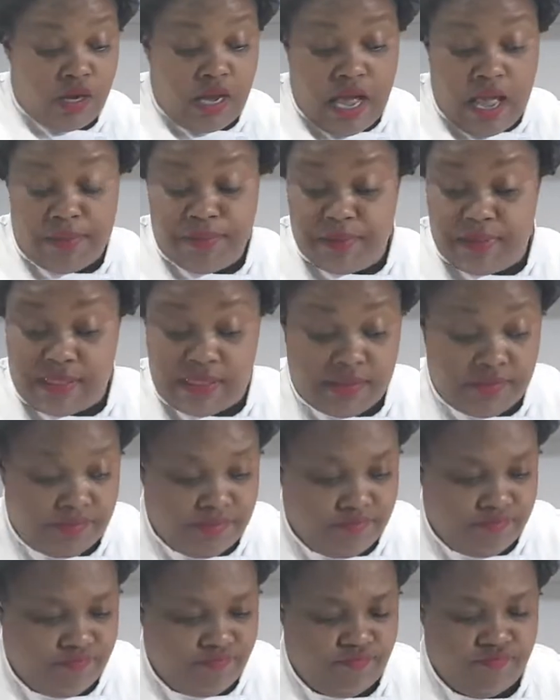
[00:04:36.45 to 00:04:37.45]
cups
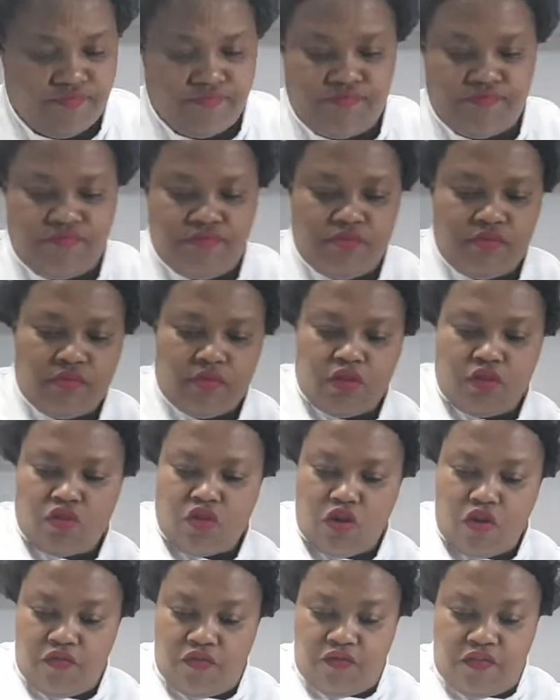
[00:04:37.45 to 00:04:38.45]

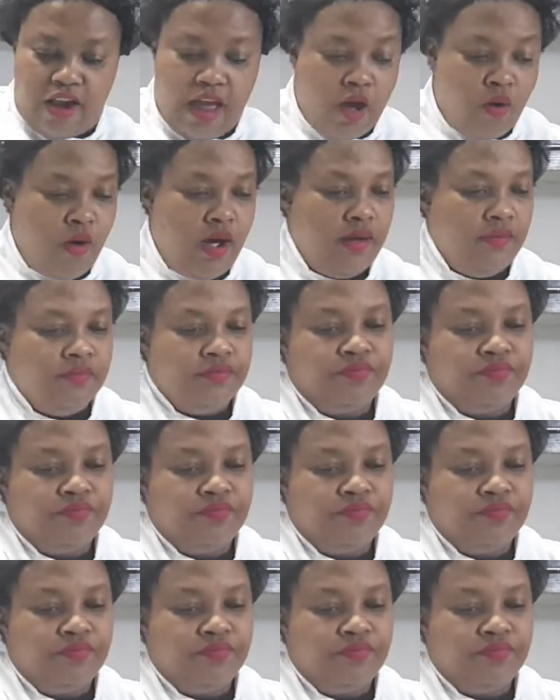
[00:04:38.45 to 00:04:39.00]
of flour,